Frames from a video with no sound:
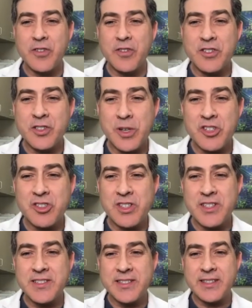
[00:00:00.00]
First question
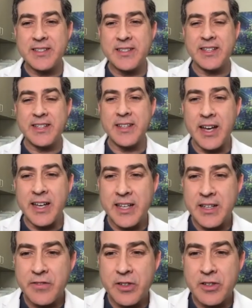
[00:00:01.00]
says, I
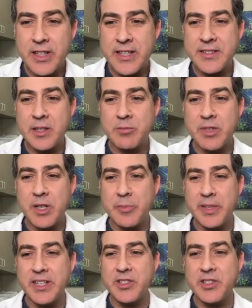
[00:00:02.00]
have heard that some
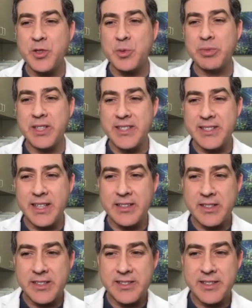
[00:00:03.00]
companies use
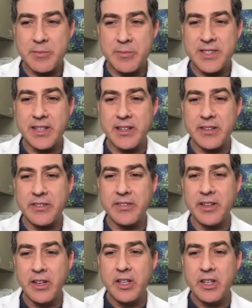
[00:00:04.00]
placenta stem cells
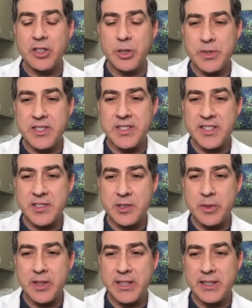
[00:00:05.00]
to assist
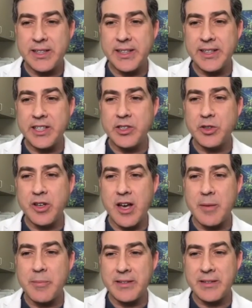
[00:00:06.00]
with healing. Can you
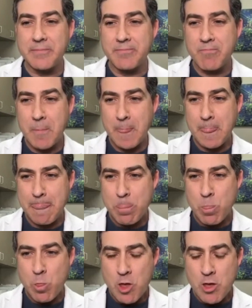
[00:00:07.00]
comment?
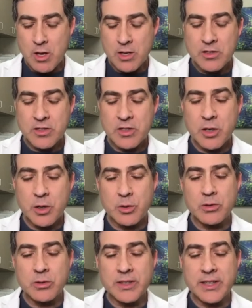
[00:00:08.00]

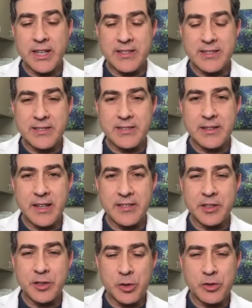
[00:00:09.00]
So yes, as
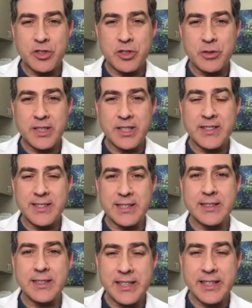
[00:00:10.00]
I told you, it is
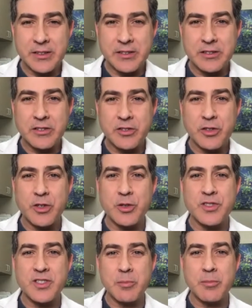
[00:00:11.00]
illegal to
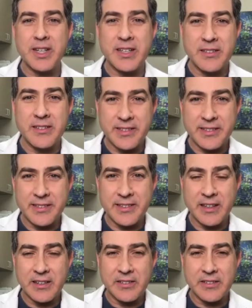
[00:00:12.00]
use somebody else's
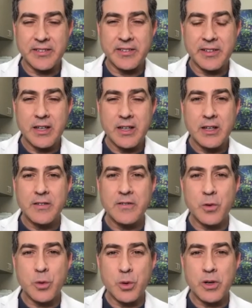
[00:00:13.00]
cells
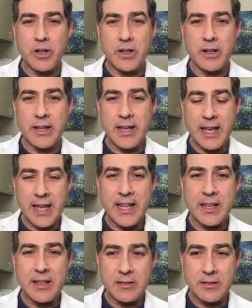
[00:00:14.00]
for
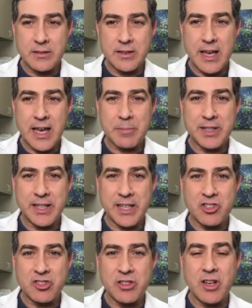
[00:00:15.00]
any
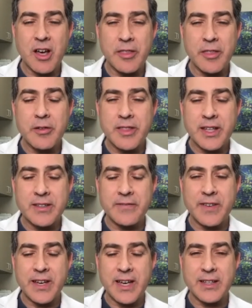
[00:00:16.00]
application other than the
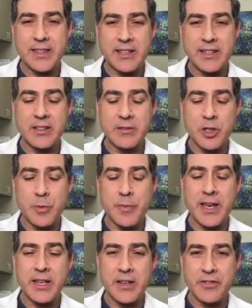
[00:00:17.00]
fact that you
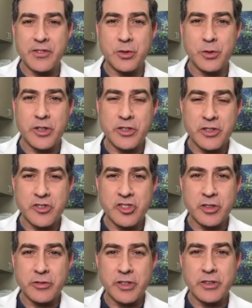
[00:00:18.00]
may have stored your
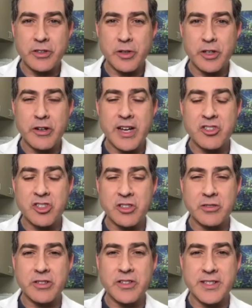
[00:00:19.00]
children or
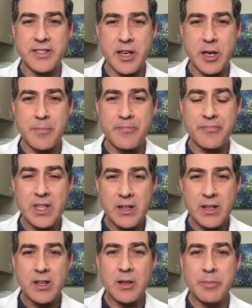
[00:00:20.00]
grandchildren's
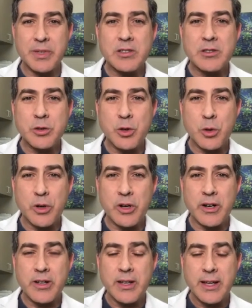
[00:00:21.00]
umbilical
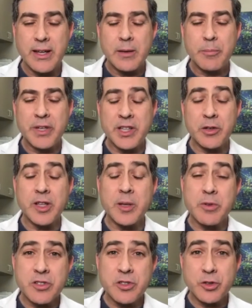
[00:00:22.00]
cord, but the only
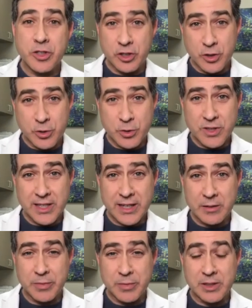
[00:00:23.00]
person who can use that
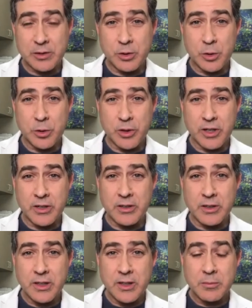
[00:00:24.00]
umbilical cord
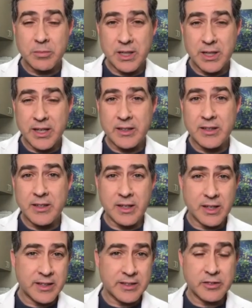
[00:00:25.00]
blood
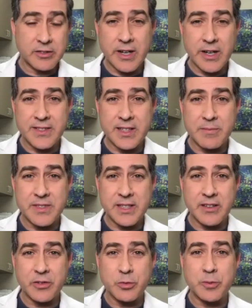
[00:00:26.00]
derived stem
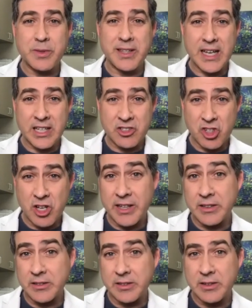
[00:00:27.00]
cells would be that child.